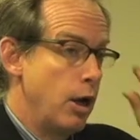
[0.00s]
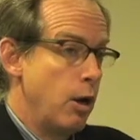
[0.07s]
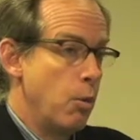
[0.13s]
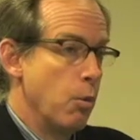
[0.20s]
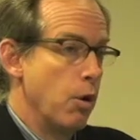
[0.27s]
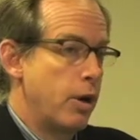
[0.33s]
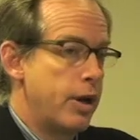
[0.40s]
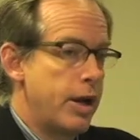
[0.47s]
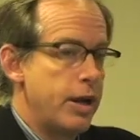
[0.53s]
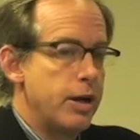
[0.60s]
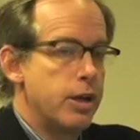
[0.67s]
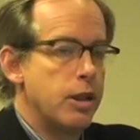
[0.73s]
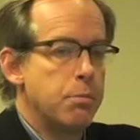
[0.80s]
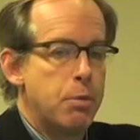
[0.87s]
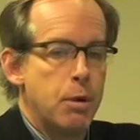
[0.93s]
were akin
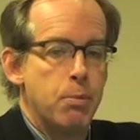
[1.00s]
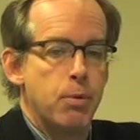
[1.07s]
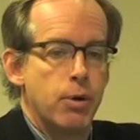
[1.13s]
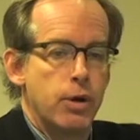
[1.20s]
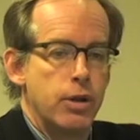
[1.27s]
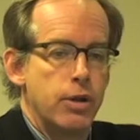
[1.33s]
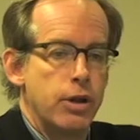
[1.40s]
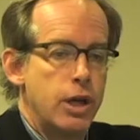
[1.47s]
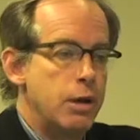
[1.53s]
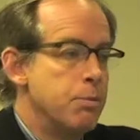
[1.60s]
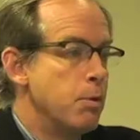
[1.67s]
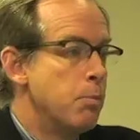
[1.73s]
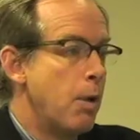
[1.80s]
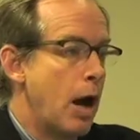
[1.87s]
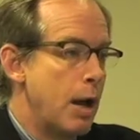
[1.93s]
to the people in the
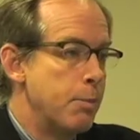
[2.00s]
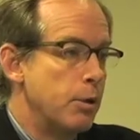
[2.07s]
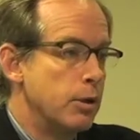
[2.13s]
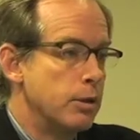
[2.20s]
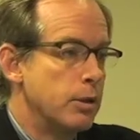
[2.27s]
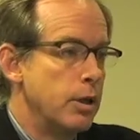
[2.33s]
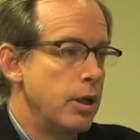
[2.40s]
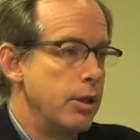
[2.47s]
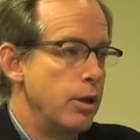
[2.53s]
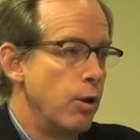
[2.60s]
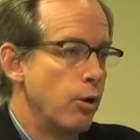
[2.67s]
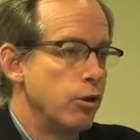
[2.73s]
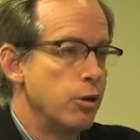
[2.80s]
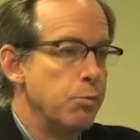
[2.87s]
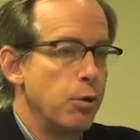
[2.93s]
Hebrew Bible, in the
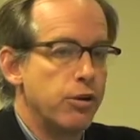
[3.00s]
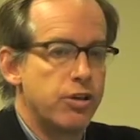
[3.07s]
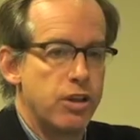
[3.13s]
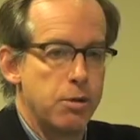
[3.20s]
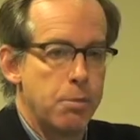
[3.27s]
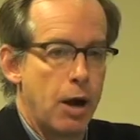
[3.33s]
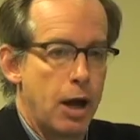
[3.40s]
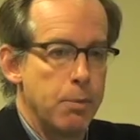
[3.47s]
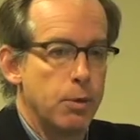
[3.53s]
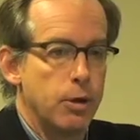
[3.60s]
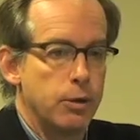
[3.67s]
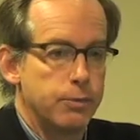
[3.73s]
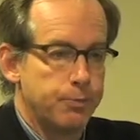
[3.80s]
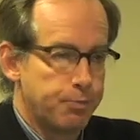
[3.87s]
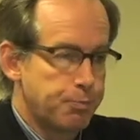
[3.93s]
older books of the
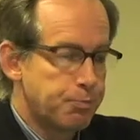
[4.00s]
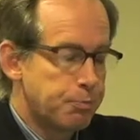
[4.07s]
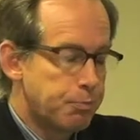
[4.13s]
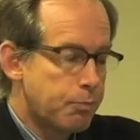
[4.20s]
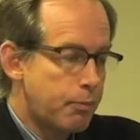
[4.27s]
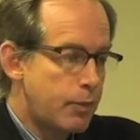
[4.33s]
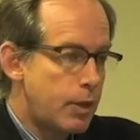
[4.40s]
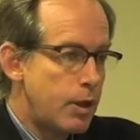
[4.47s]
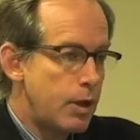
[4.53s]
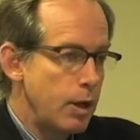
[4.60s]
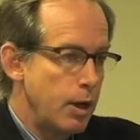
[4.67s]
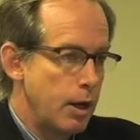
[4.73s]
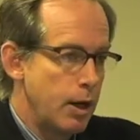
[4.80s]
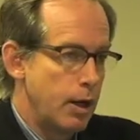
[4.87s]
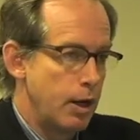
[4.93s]
Bible.
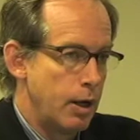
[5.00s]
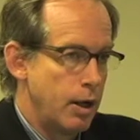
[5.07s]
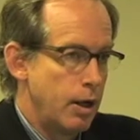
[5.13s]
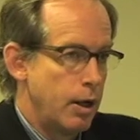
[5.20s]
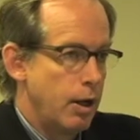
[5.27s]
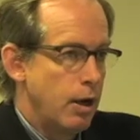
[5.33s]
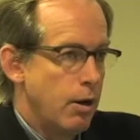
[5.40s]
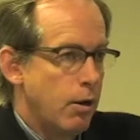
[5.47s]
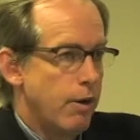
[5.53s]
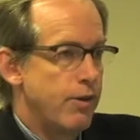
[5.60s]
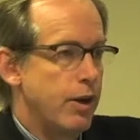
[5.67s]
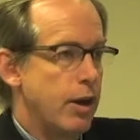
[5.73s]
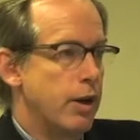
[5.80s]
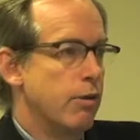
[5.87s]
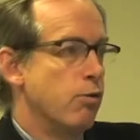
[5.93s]
Uh,
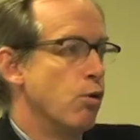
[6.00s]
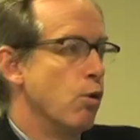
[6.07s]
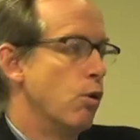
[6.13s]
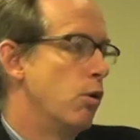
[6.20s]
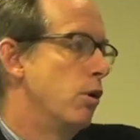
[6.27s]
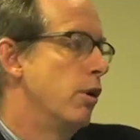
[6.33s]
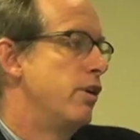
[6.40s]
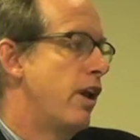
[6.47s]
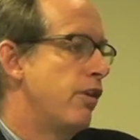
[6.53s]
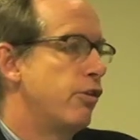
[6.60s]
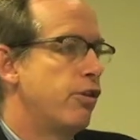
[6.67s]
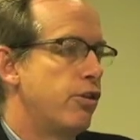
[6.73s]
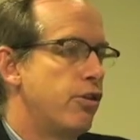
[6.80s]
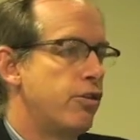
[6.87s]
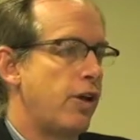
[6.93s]
living in a rural, a
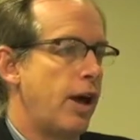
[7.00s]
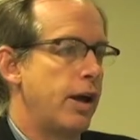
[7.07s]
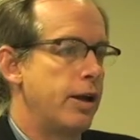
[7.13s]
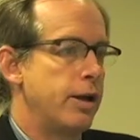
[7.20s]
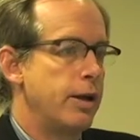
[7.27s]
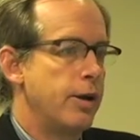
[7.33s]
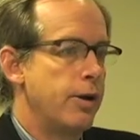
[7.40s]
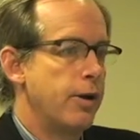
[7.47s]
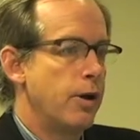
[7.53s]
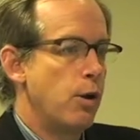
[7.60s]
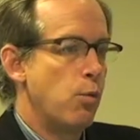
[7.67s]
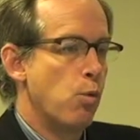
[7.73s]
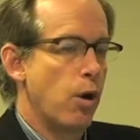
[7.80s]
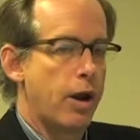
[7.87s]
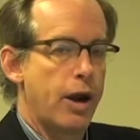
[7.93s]
desert society,
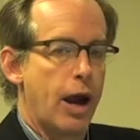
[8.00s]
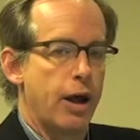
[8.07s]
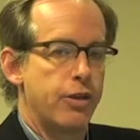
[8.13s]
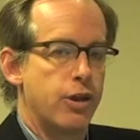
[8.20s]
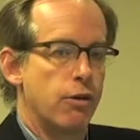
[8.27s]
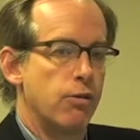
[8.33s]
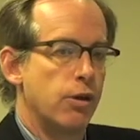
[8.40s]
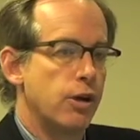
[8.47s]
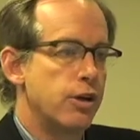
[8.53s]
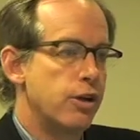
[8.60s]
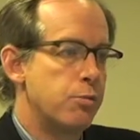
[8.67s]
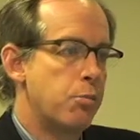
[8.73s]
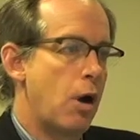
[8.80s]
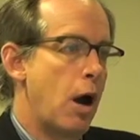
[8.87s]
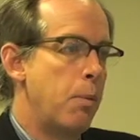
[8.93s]
working out their religious
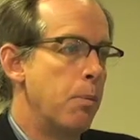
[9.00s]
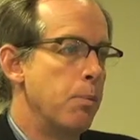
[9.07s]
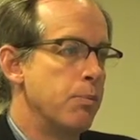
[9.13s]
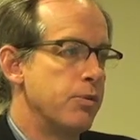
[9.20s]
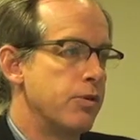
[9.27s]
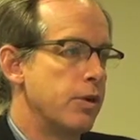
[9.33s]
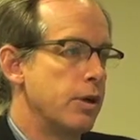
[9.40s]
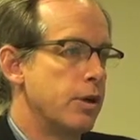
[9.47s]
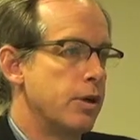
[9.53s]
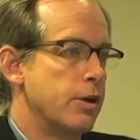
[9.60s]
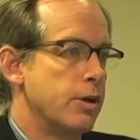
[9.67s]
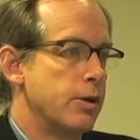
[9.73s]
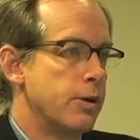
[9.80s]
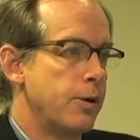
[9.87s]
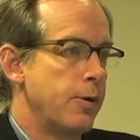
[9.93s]
problems uh,